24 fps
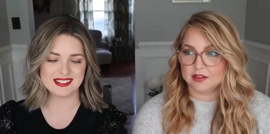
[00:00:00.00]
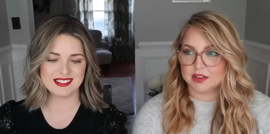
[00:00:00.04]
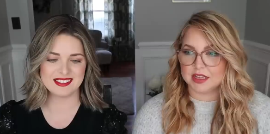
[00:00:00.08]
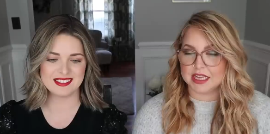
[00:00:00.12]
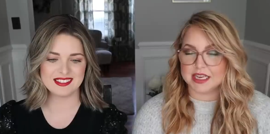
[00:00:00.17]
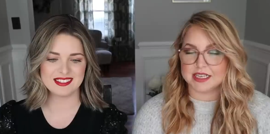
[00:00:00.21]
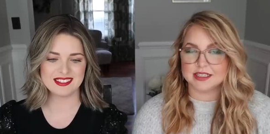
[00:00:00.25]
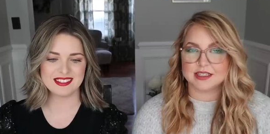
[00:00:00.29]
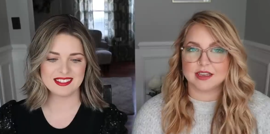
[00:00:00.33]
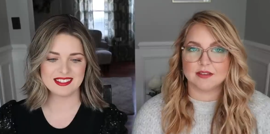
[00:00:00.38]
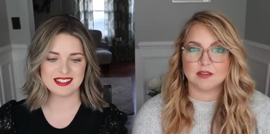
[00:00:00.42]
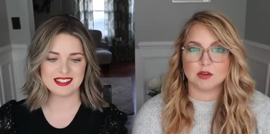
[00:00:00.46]

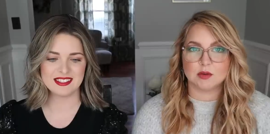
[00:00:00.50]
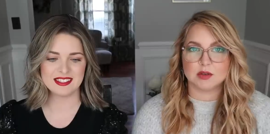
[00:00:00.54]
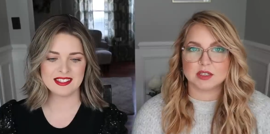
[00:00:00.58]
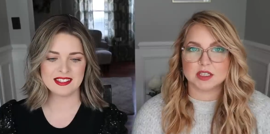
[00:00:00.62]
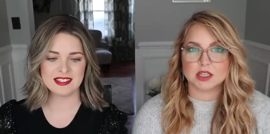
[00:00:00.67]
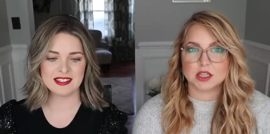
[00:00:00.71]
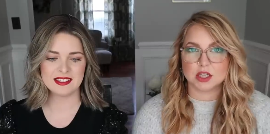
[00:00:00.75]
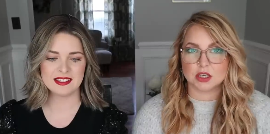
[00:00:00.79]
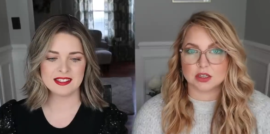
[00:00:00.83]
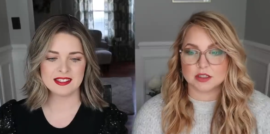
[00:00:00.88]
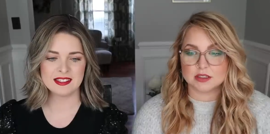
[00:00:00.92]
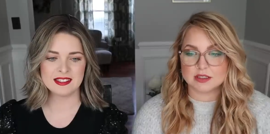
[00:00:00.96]
Speaker 1: Thanksgiving was
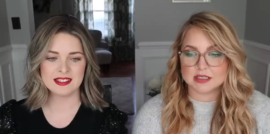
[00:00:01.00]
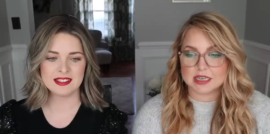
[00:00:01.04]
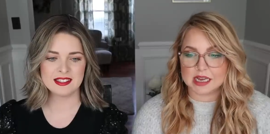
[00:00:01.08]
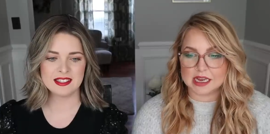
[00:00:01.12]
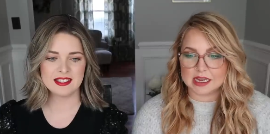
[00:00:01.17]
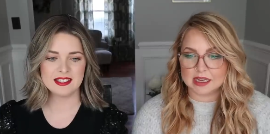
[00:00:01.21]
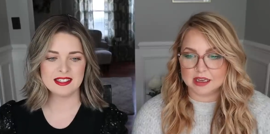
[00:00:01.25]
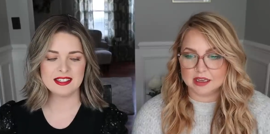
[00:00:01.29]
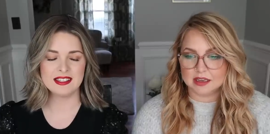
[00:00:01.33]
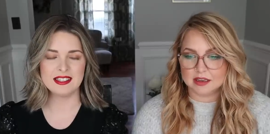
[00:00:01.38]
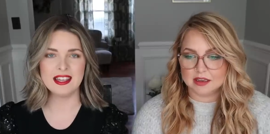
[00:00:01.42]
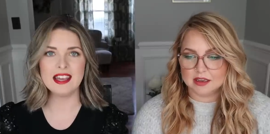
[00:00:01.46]

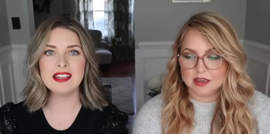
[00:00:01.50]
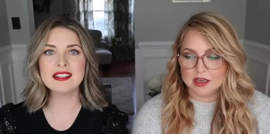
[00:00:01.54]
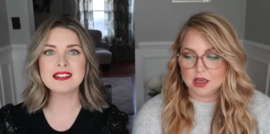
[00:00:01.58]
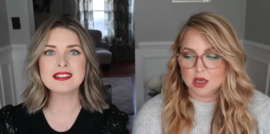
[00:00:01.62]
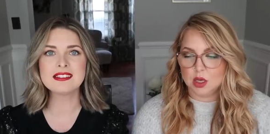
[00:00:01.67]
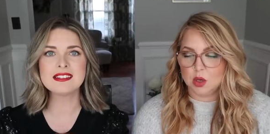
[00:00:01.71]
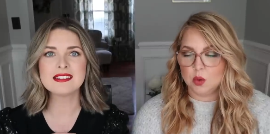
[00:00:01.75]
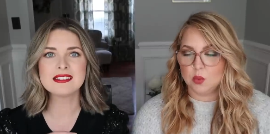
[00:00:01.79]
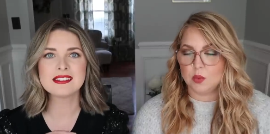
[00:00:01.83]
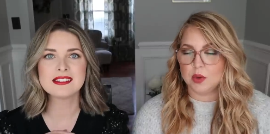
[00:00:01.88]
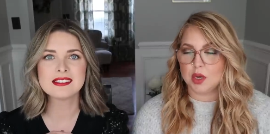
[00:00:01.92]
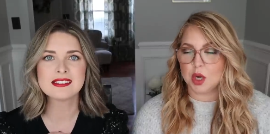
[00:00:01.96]
Thursday.
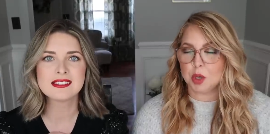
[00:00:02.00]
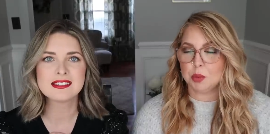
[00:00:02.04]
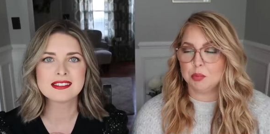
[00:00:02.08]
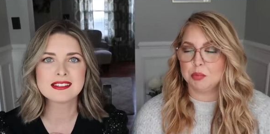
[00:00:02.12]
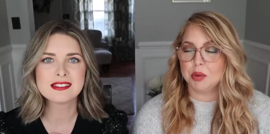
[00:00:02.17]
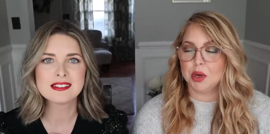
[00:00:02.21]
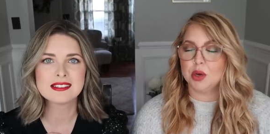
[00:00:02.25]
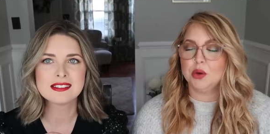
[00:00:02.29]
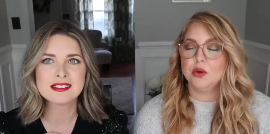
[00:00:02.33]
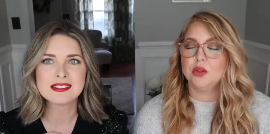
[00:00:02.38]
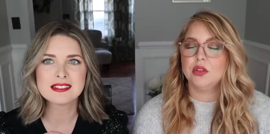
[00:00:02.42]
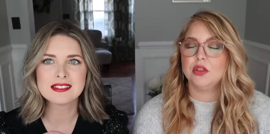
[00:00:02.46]
Yes. We are
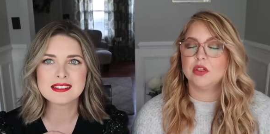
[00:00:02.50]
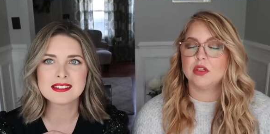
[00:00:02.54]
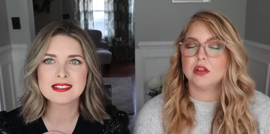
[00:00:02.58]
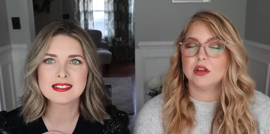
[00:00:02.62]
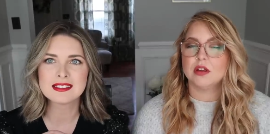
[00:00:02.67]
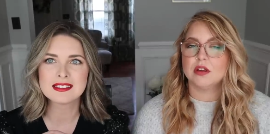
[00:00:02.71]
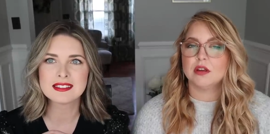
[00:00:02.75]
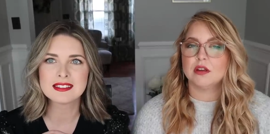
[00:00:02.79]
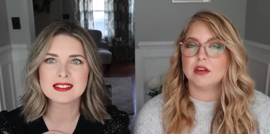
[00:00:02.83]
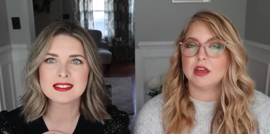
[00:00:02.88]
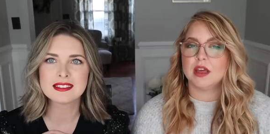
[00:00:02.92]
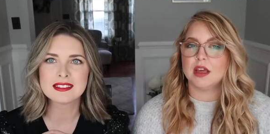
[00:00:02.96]
both
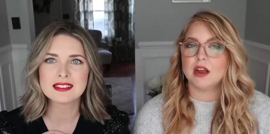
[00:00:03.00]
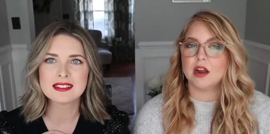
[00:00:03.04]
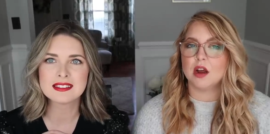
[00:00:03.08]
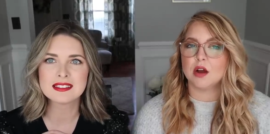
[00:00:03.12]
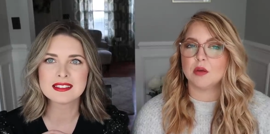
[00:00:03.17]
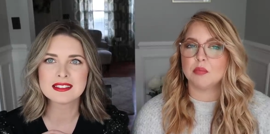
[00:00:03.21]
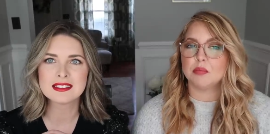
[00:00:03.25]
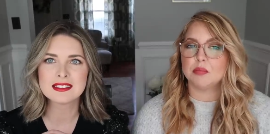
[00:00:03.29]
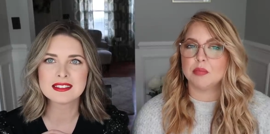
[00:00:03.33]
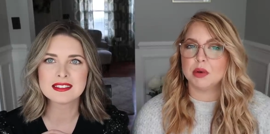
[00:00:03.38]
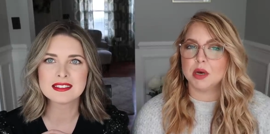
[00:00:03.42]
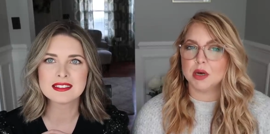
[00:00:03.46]
in
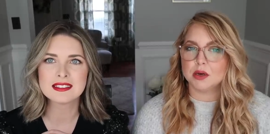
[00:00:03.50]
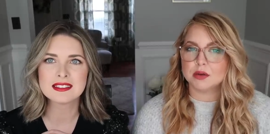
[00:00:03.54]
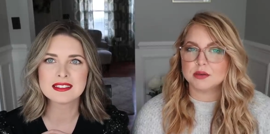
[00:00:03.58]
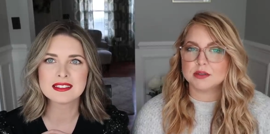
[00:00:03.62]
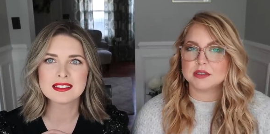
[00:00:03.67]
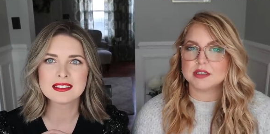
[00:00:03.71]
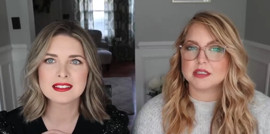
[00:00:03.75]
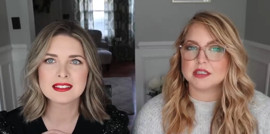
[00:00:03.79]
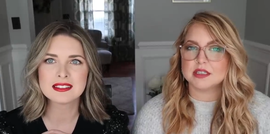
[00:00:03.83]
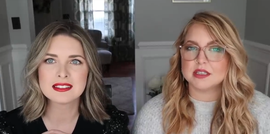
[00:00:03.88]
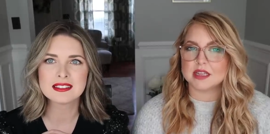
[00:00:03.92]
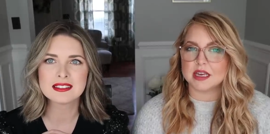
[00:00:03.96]
our
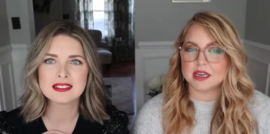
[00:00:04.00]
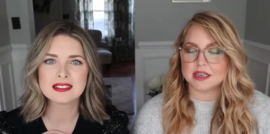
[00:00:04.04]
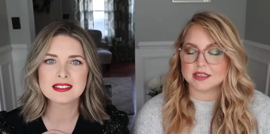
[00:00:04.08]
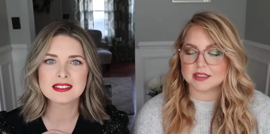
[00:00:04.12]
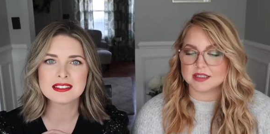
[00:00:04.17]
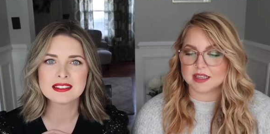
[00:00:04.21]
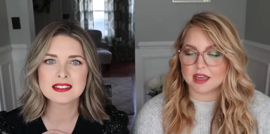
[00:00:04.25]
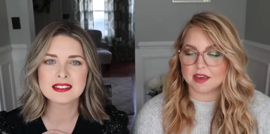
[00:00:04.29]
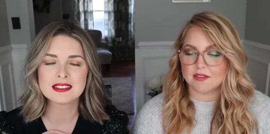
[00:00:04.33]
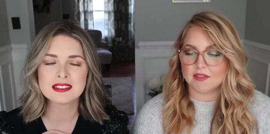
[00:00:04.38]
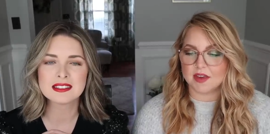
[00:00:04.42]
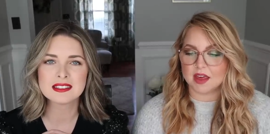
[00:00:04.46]

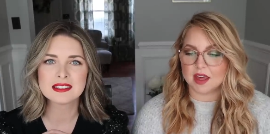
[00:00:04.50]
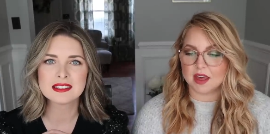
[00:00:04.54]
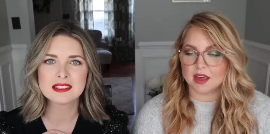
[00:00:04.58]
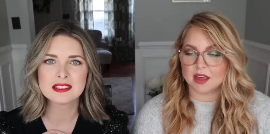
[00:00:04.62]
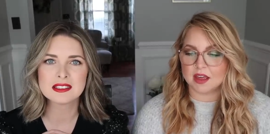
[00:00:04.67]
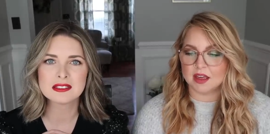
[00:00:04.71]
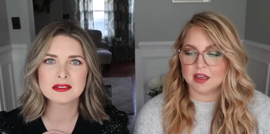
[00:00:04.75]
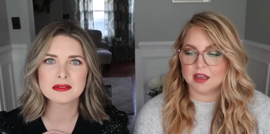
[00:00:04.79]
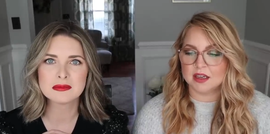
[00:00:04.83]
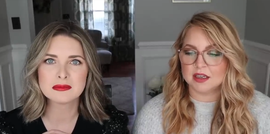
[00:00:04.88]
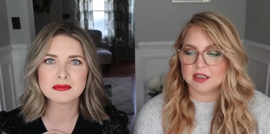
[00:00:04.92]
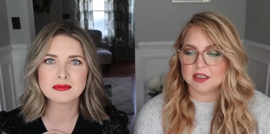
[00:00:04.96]

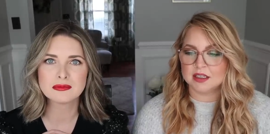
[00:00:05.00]
post-Thanksgiving